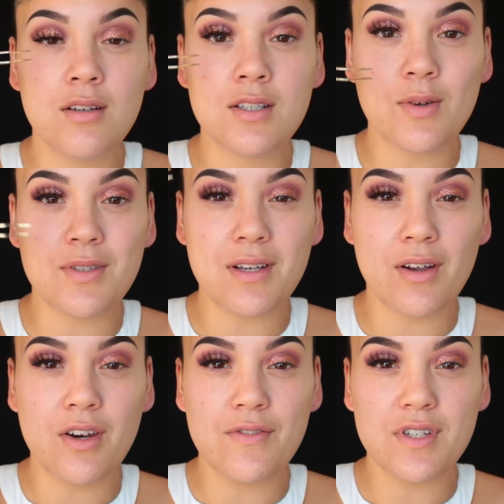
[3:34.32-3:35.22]
So it's
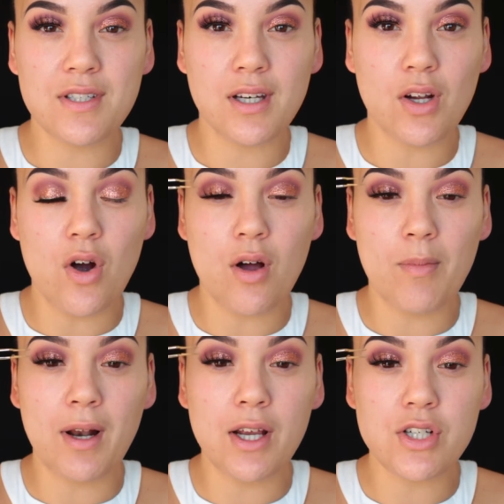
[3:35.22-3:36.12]
kind of just sitting on
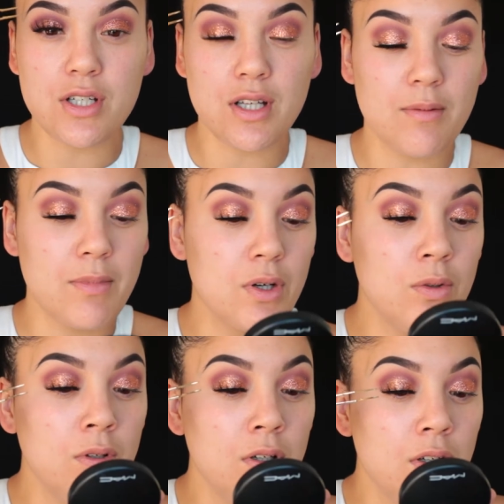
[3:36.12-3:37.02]
my lashes in the
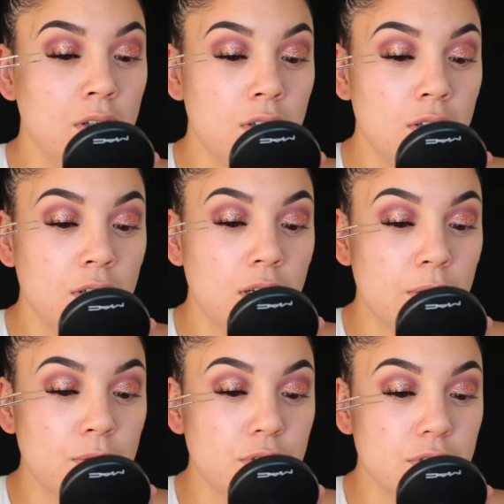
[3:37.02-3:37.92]
middle.
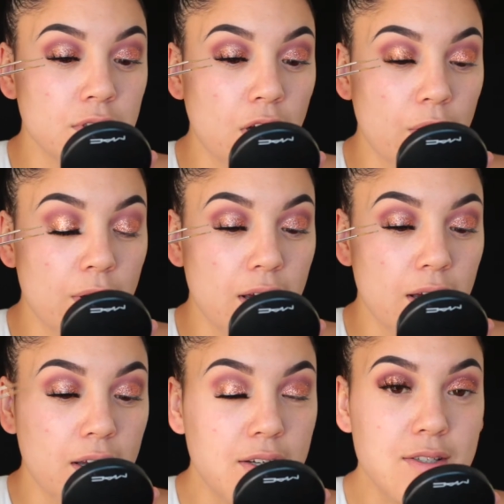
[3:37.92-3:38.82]
I'll just go
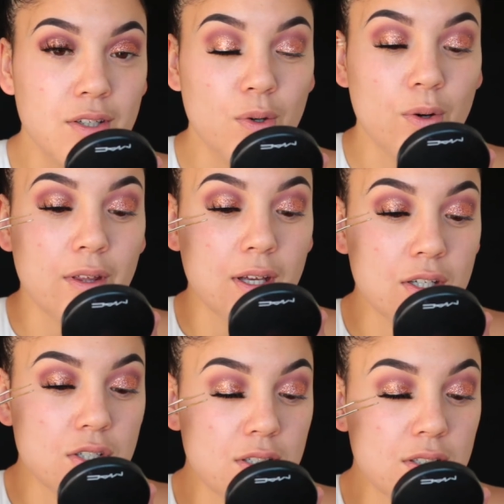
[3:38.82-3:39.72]
and secure the
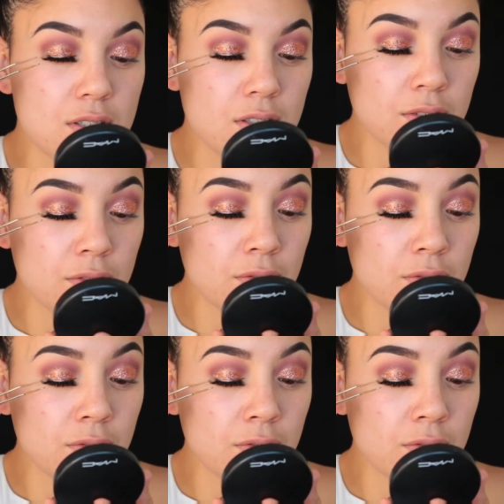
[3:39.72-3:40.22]
edges.